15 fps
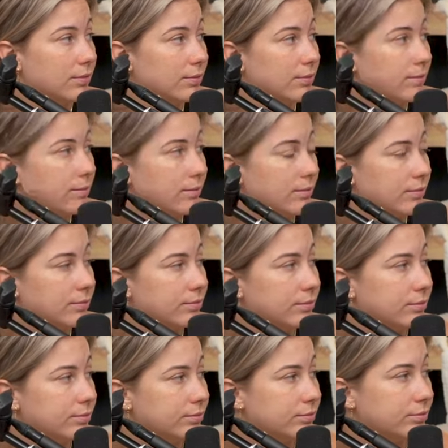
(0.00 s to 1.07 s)

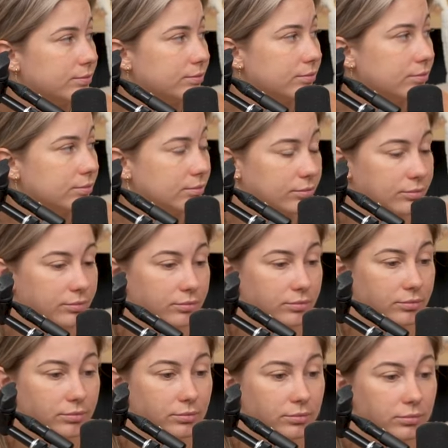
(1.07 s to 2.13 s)

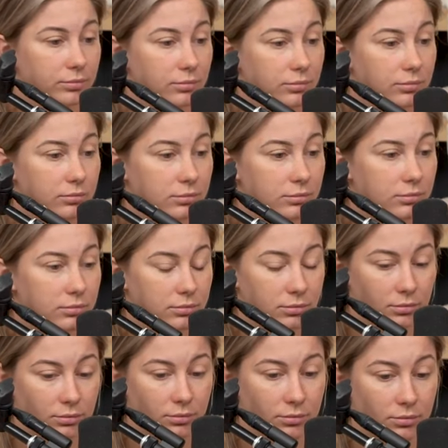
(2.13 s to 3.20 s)

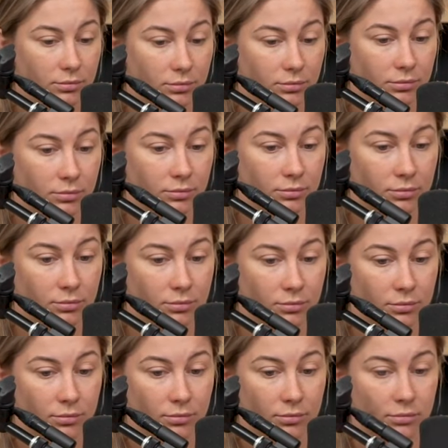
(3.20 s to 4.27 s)

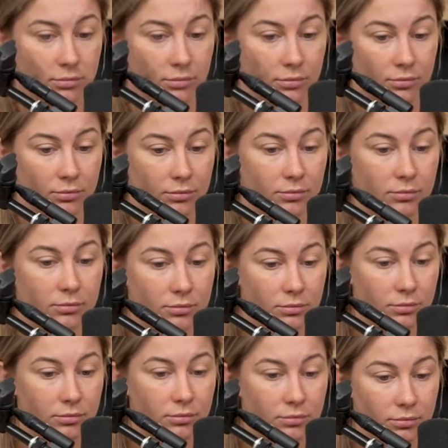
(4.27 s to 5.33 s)

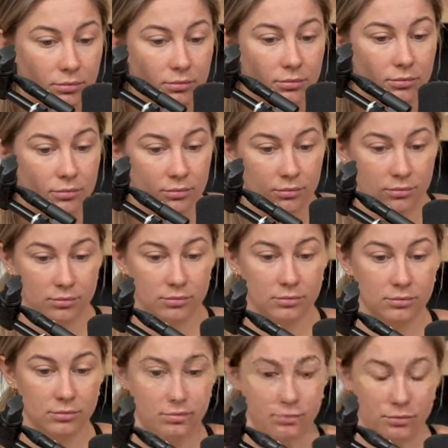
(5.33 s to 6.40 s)

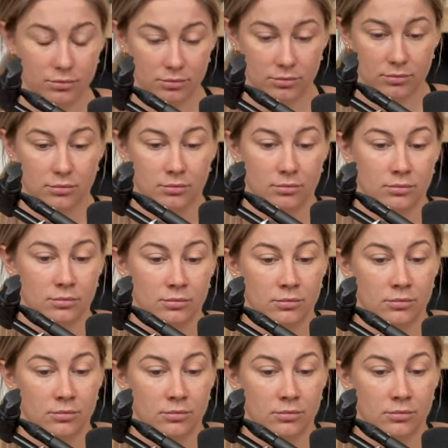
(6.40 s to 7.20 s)
No words are spoken by the person on screen.